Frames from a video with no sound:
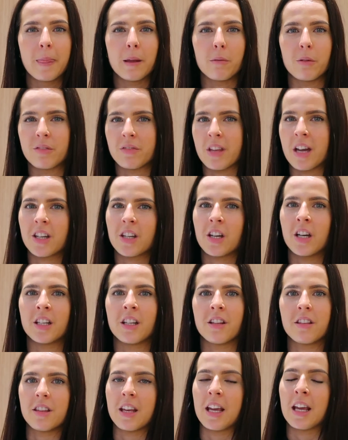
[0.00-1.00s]
with that
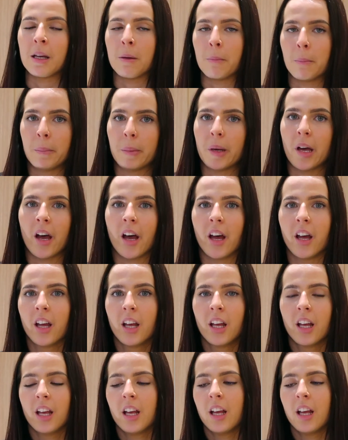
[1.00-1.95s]
kind of thing, but